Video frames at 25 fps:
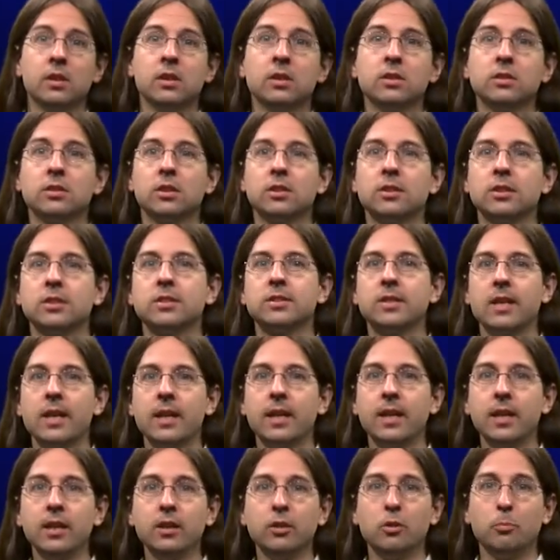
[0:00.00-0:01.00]
such as
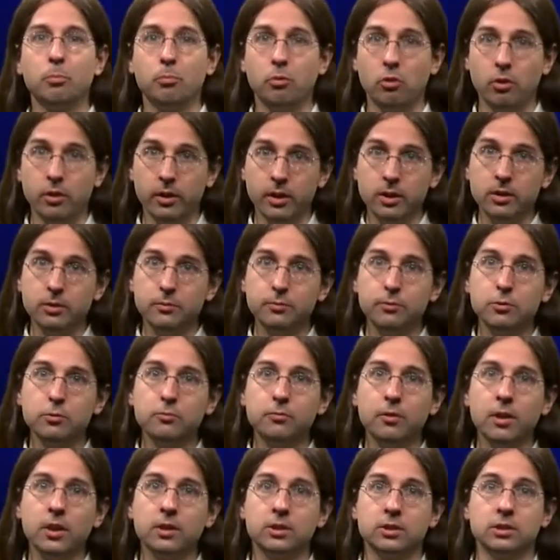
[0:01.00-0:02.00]
taking the product of two
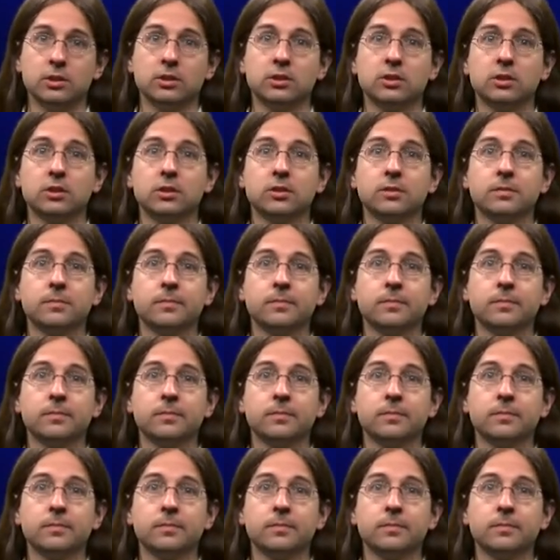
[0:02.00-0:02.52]
functions.